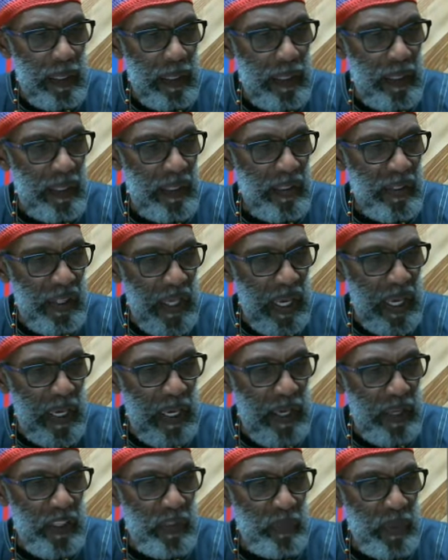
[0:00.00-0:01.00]
say
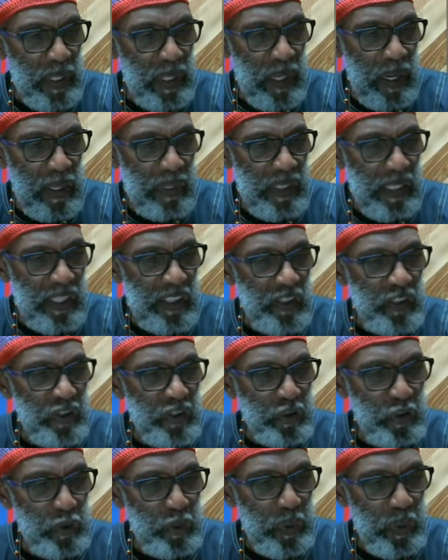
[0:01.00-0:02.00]
it's because he's
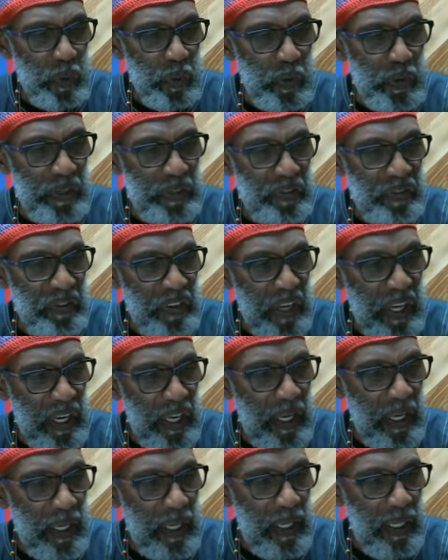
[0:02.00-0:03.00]
stupid or
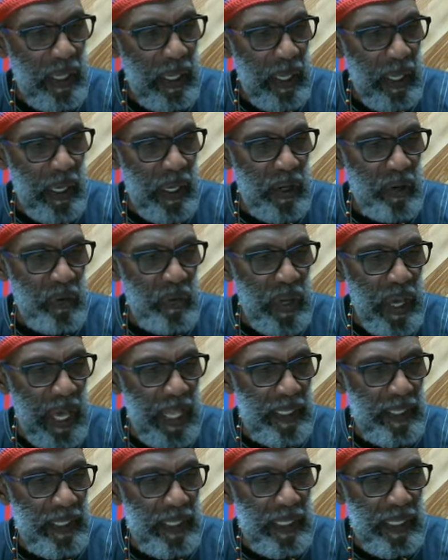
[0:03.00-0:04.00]
insane. In
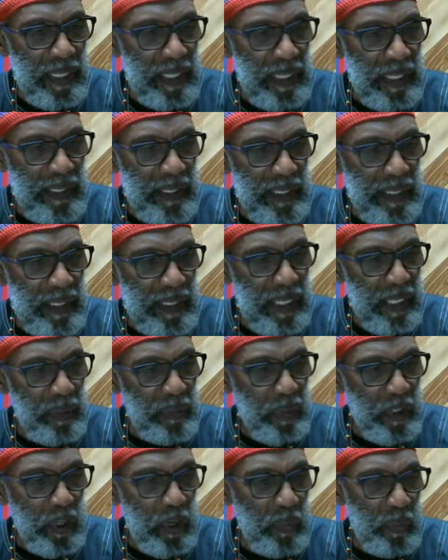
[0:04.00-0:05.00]
reality, he doesn't
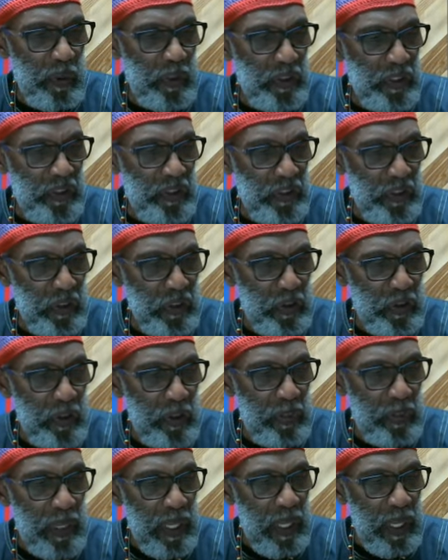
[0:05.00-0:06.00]
seem dumb or
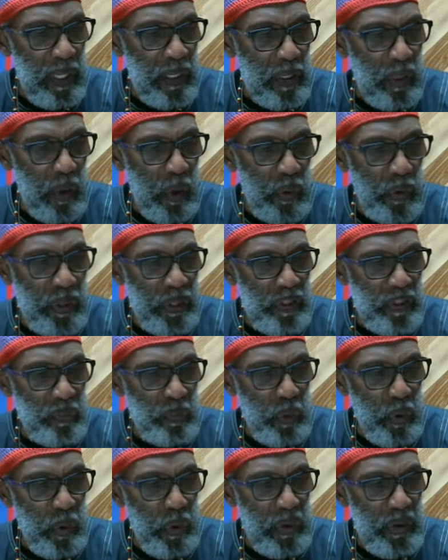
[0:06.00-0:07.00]
disturbed. No, it's
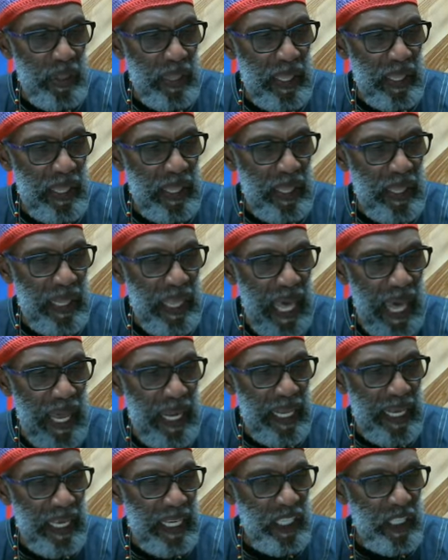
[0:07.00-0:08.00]
more
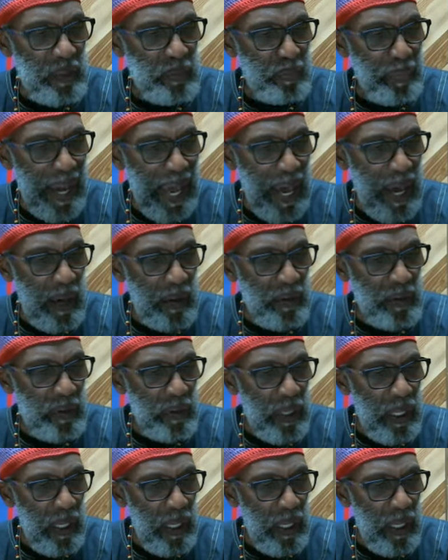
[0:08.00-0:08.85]
that he's bound